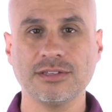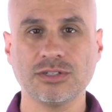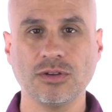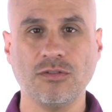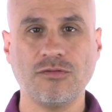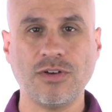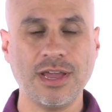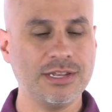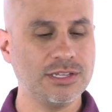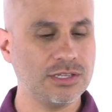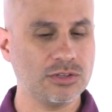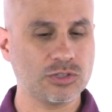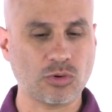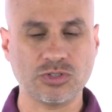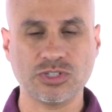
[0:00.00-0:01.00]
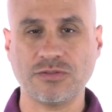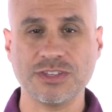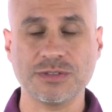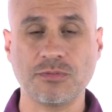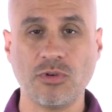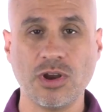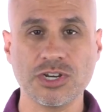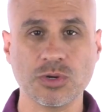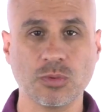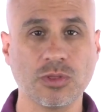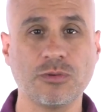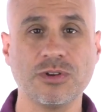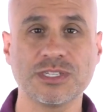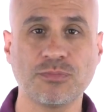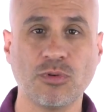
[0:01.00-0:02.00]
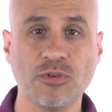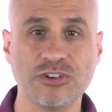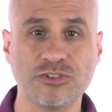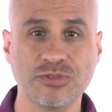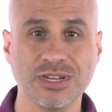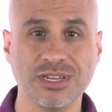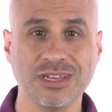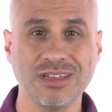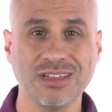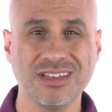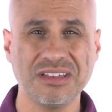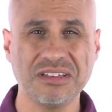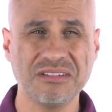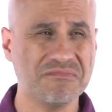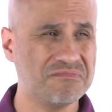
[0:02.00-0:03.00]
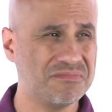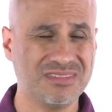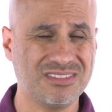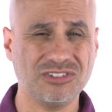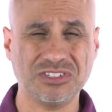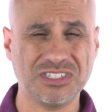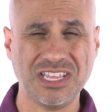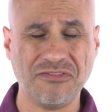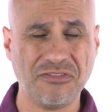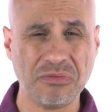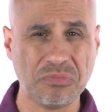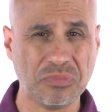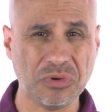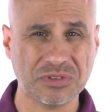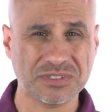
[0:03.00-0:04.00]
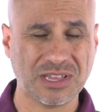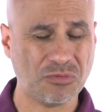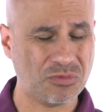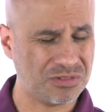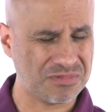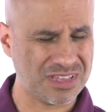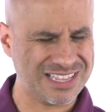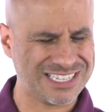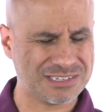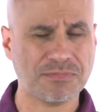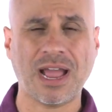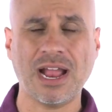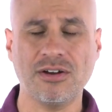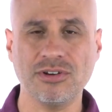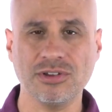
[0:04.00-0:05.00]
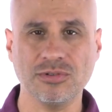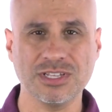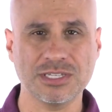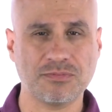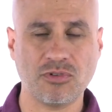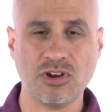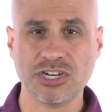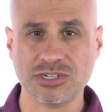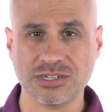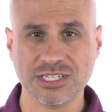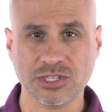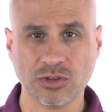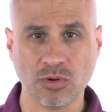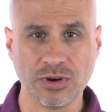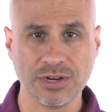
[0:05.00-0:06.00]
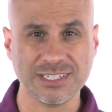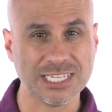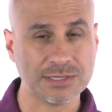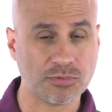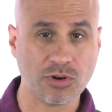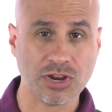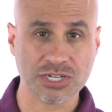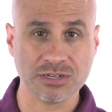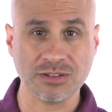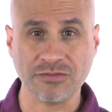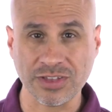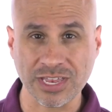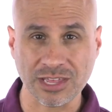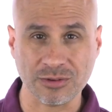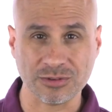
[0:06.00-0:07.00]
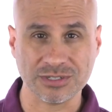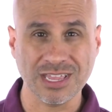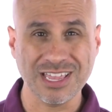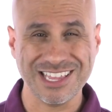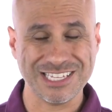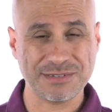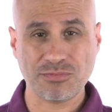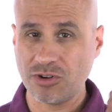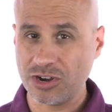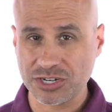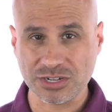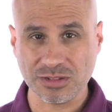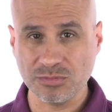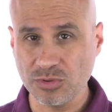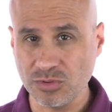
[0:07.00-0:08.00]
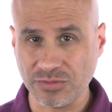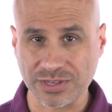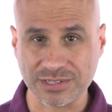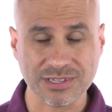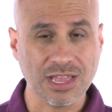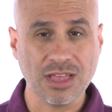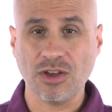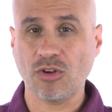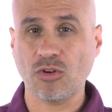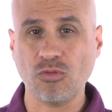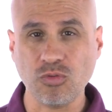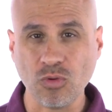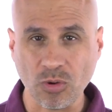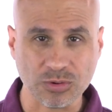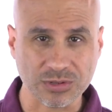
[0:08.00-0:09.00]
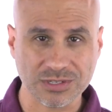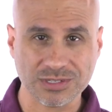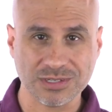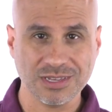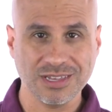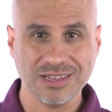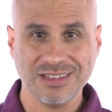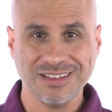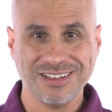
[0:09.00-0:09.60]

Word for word: So find sources of inspiration, whether it's poetry, there's different books that will inspire you, inspirational stories, inspirational videos, inspirational movies, quotes,